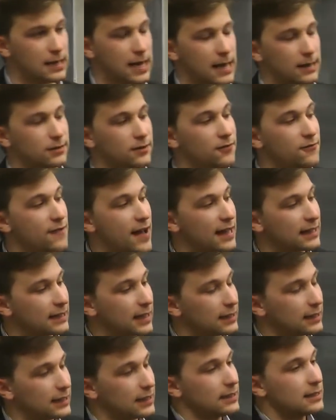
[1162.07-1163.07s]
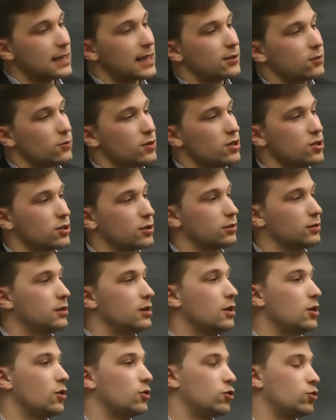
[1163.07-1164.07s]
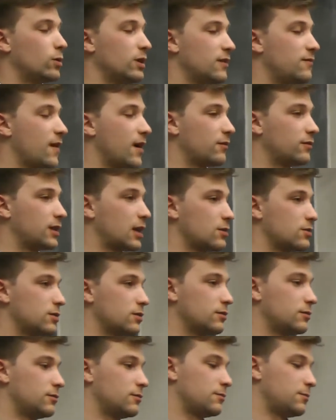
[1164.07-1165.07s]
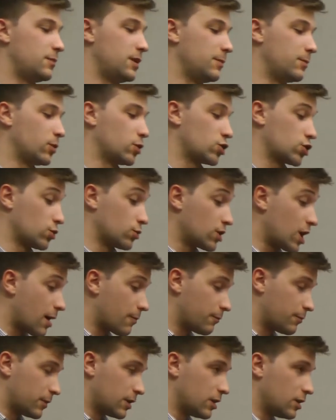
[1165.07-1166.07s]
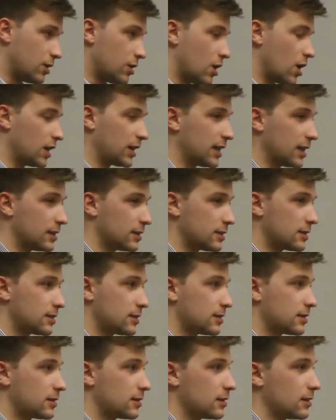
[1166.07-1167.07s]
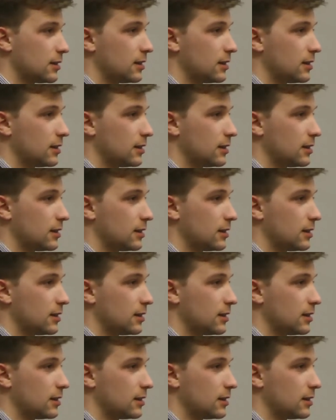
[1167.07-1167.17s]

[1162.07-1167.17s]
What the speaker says: And the fact that in that region, 25,000 people showed up against